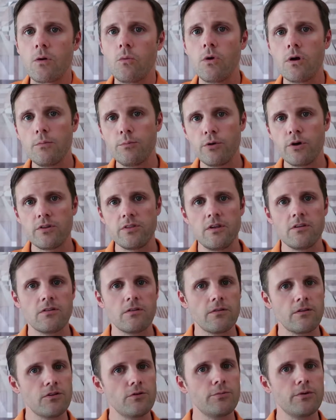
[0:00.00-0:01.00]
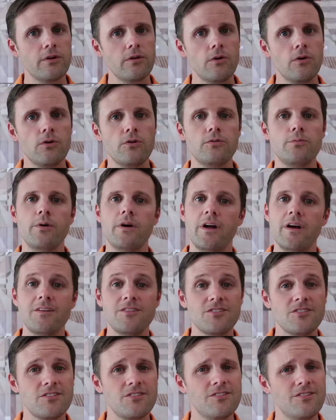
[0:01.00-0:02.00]
One book that's a little bit old, but I
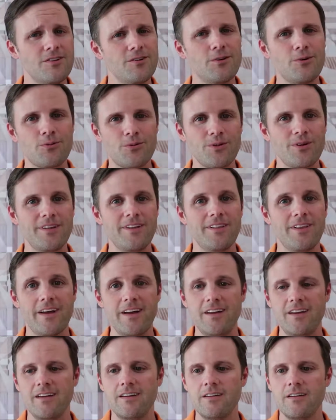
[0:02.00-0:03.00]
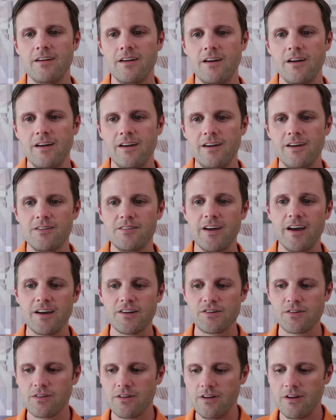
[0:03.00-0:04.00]
still really like it, is
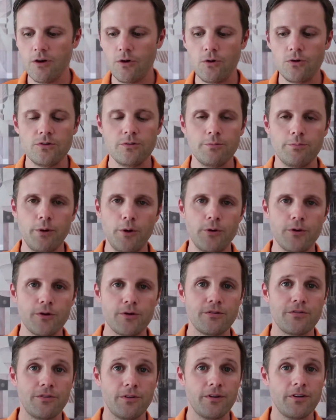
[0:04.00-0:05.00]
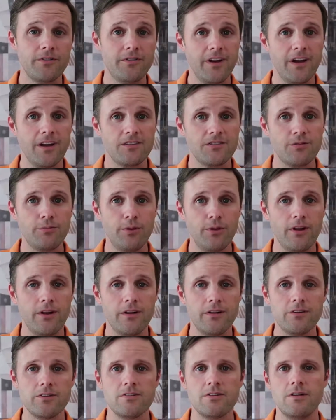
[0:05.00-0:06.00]
actually Hold'em Poker for Advanced
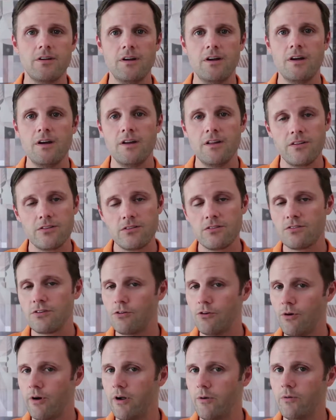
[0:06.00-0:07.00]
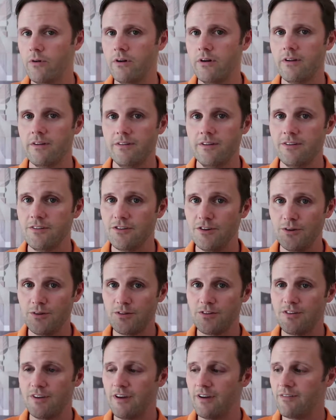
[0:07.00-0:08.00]
Players. This is a great one. As you
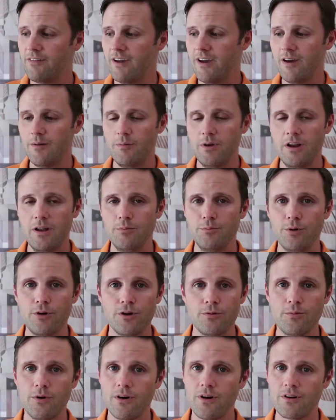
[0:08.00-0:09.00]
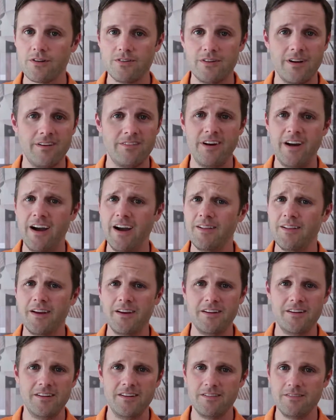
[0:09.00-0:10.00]
can see, I've got many bookmarks
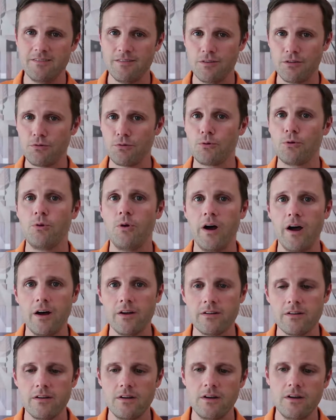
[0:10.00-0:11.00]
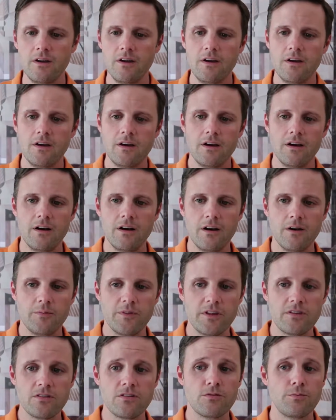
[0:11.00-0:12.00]
highlighted it throughout.
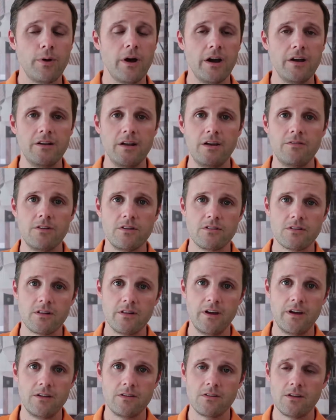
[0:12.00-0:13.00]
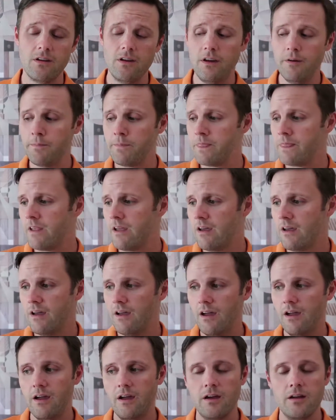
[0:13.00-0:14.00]
This is by David Sklansky
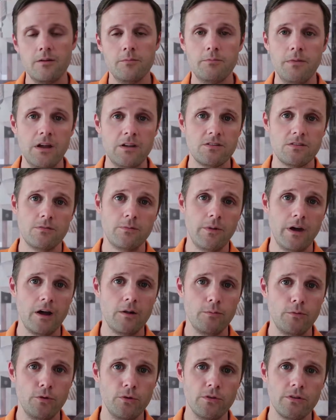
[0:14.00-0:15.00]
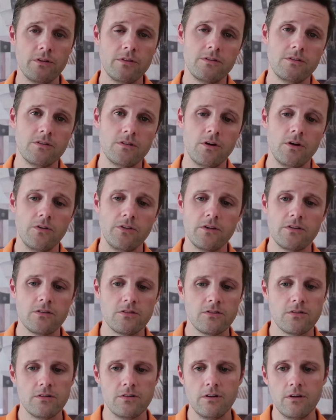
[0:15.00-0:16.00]
and Mason Malmuth. So
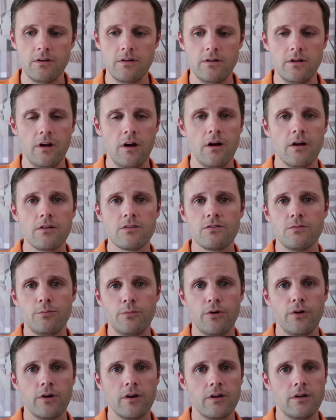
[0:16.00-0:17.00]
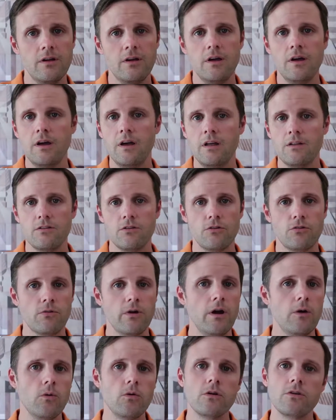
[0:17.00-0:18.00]
this is an awesome book. It's a
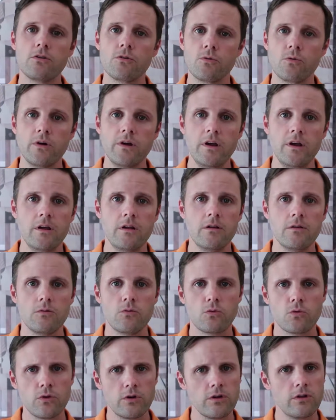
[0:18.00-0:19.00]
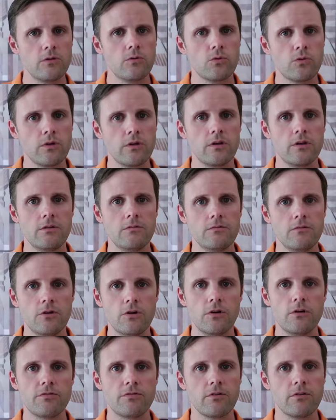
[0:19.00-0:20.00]
great one to read. Really, really
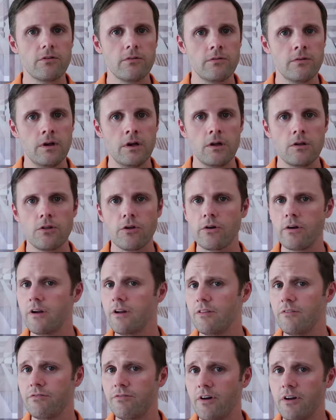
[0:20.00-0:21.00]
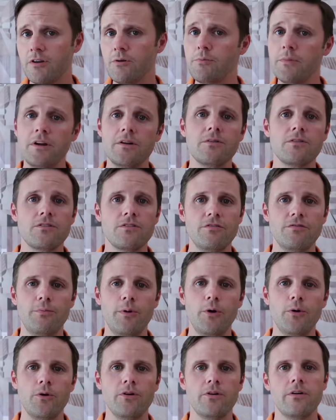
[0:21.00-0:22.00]
good for learning the fundamentals of
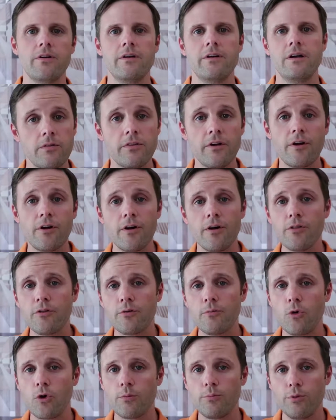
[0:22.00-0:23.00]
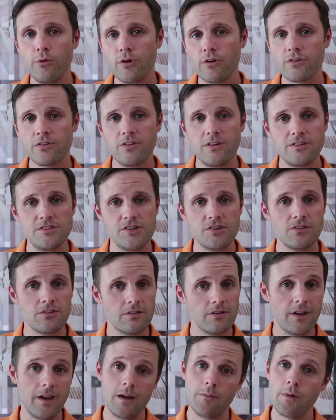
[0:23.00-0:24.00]
poker. There are other more books that just
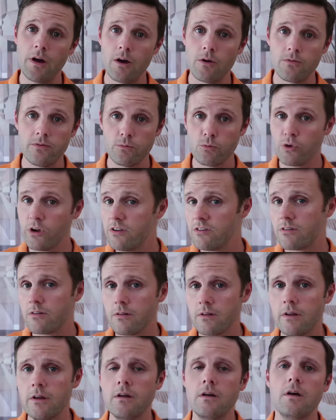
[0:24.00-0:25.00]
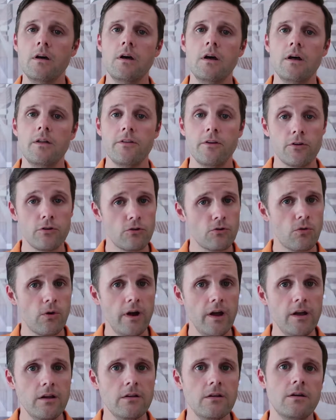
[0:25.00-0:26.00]
came out recently that are
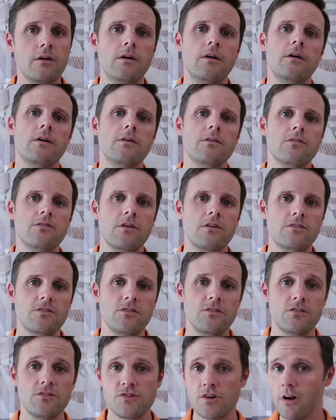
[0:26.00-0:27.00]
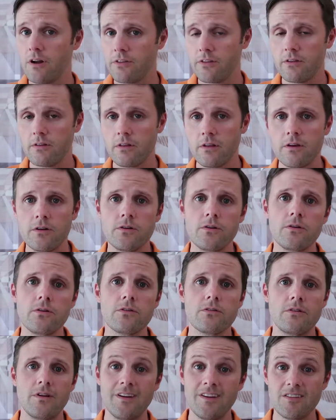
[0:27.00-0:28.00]
great, such as Jonathan
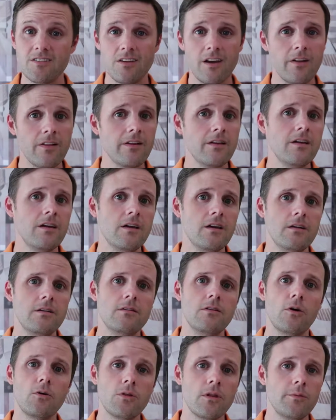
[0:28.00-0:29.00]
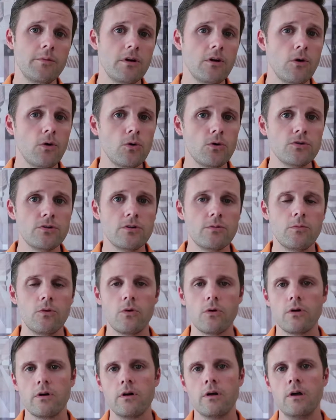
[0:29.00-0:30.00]
Little's Excelling at No Limit Hold'em
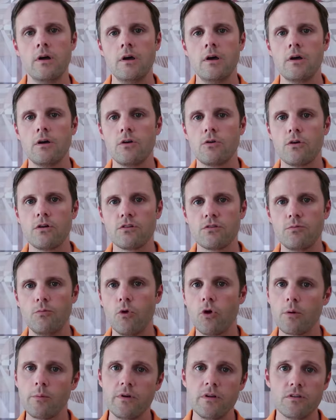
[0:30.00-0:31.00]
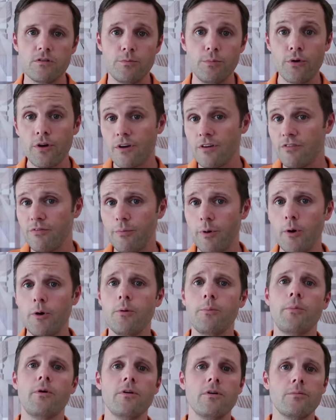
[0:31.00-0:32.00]
or Chris Moorman's Book of
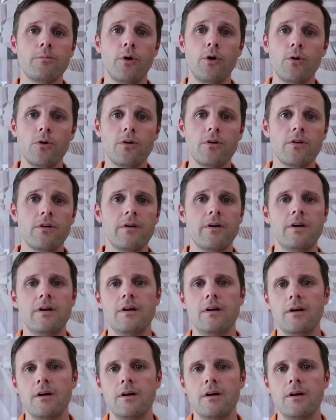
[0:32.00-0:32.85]
Poker.